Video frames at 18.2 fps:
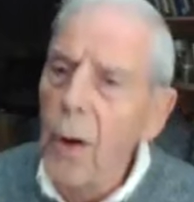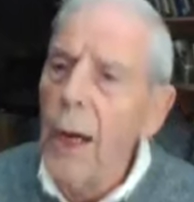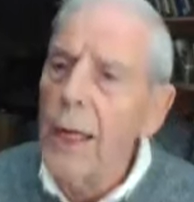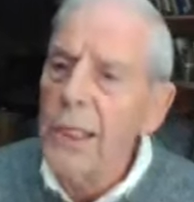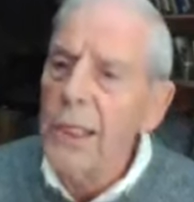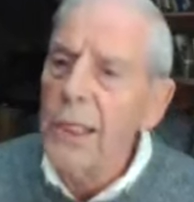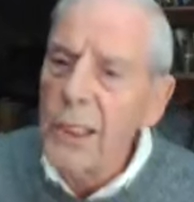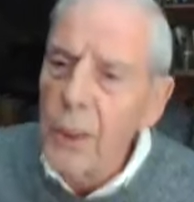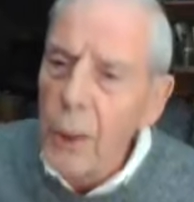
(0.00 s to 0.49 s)

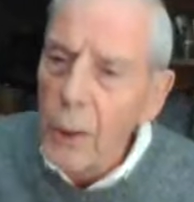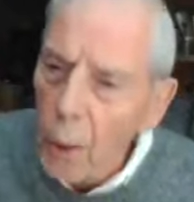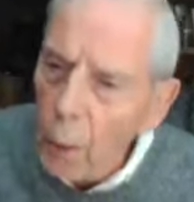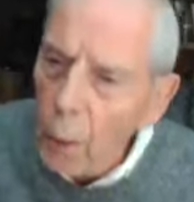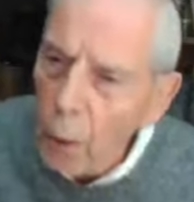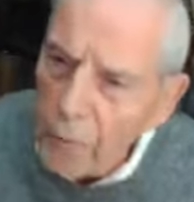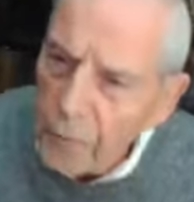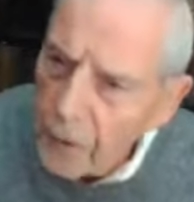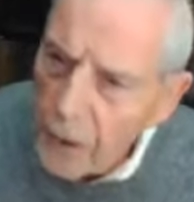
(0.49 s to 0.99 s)
Christ and the
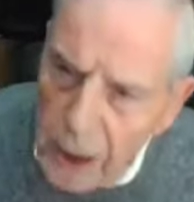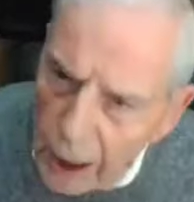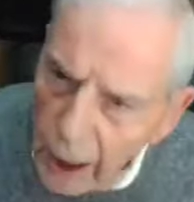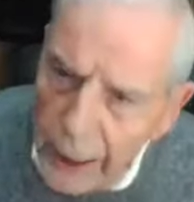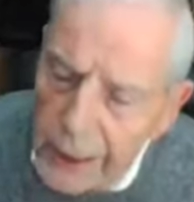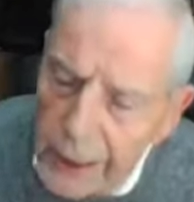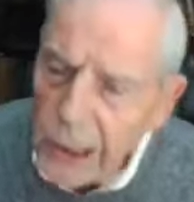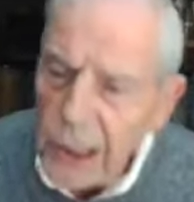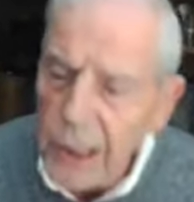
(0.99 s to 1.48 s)

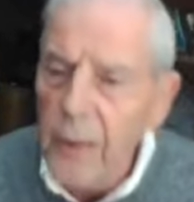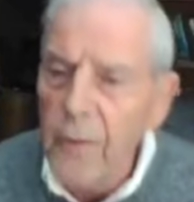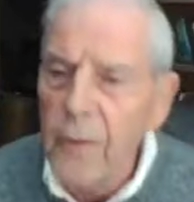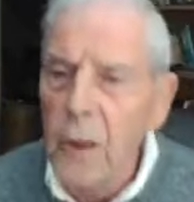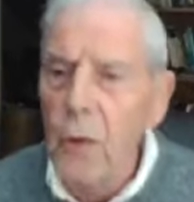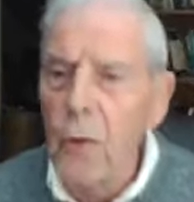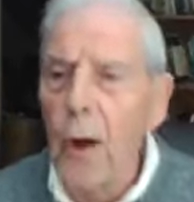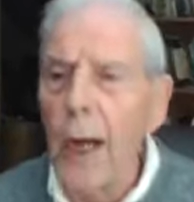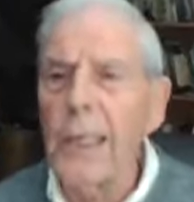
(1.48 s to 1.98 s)
glorification
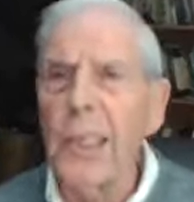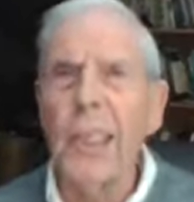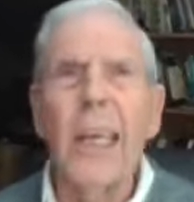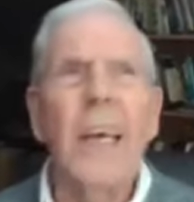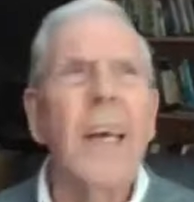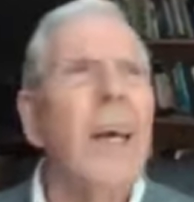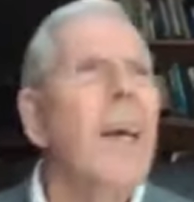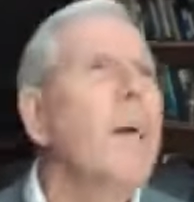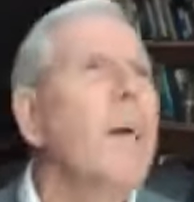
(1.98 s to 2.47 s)
of
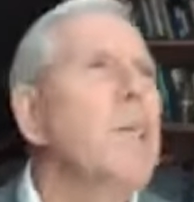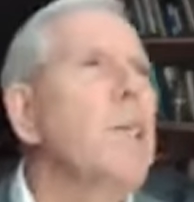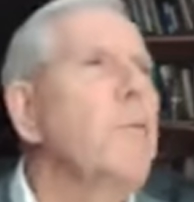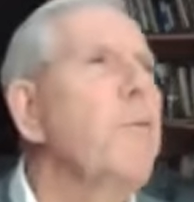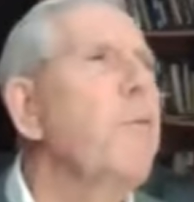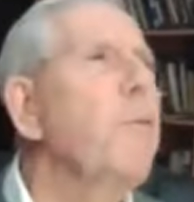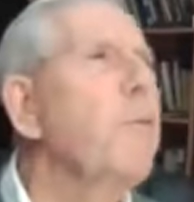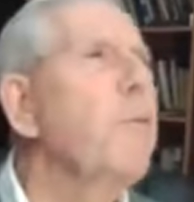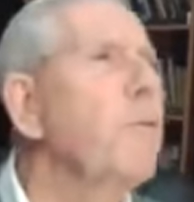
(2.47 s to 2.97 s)
Christ,
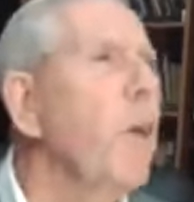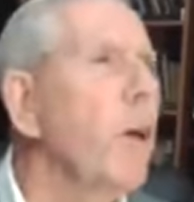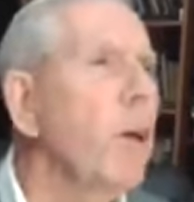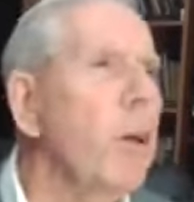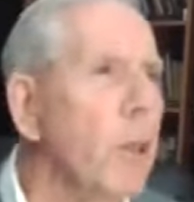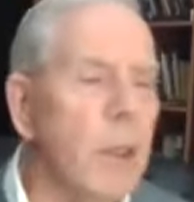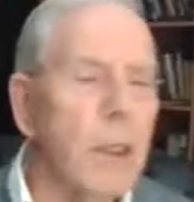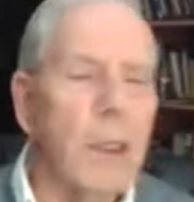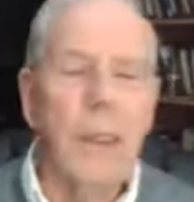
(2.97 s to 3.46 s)
it's
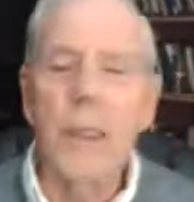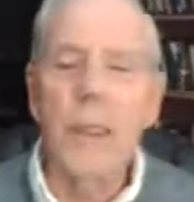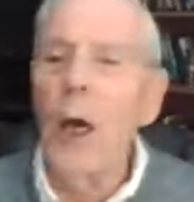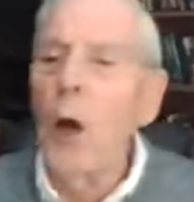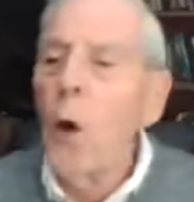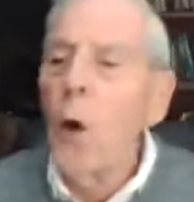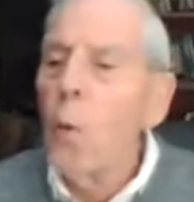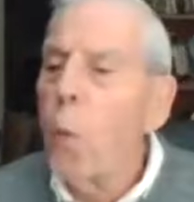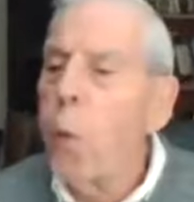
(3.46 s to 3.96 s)
filled
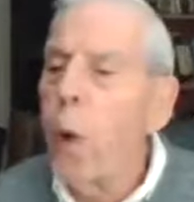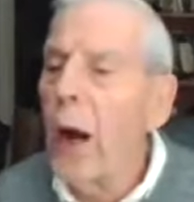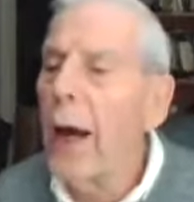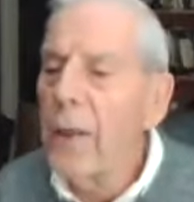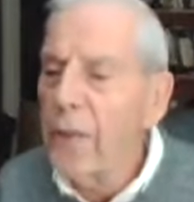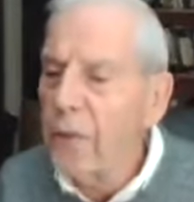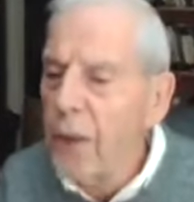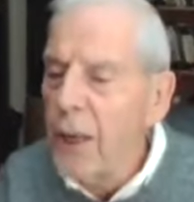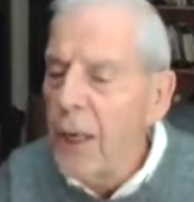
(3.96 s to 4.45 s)

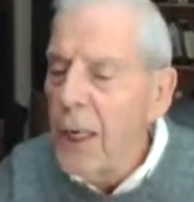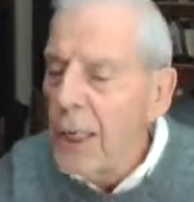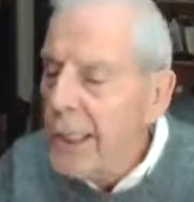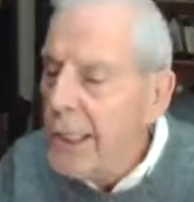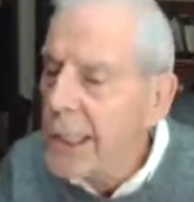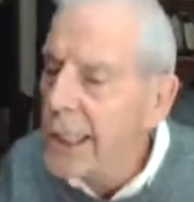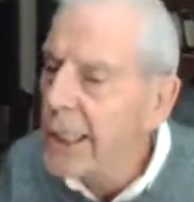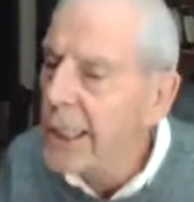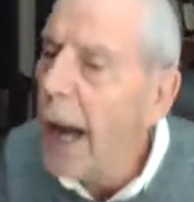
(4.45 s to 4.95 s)
with
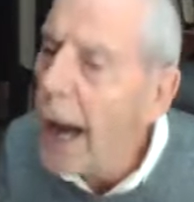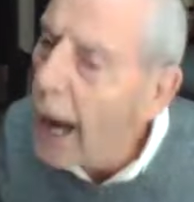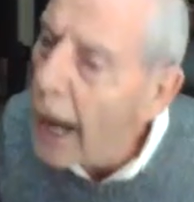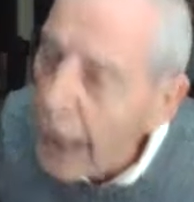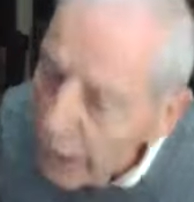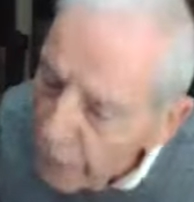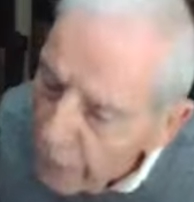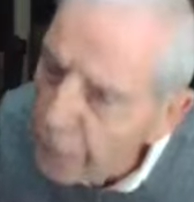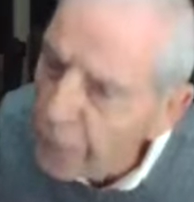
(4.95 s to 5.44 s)

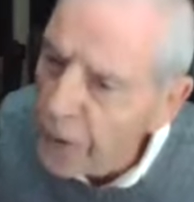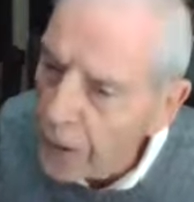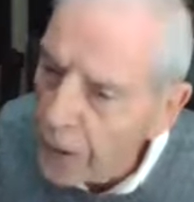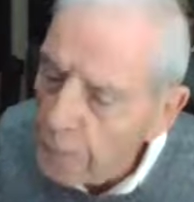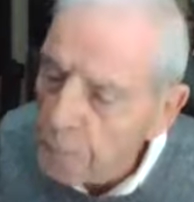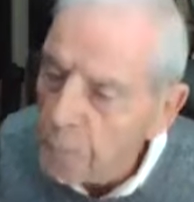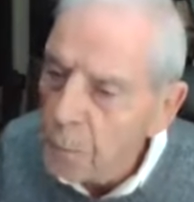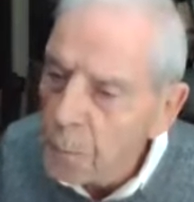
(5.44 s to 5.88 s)
stuff